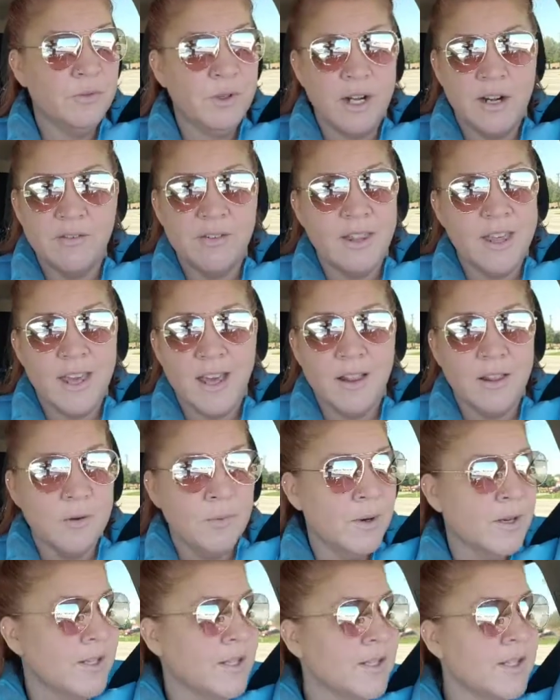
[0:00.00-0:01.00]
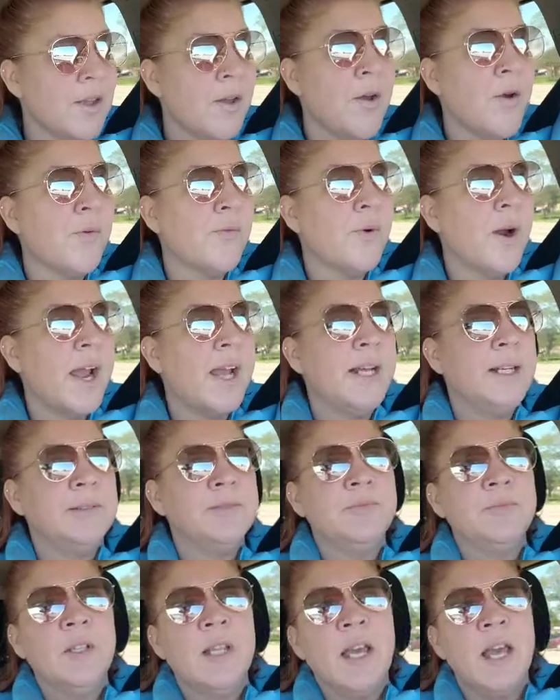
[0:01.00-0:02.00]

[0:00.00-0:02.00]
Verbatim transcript: whatever the hell it was, right?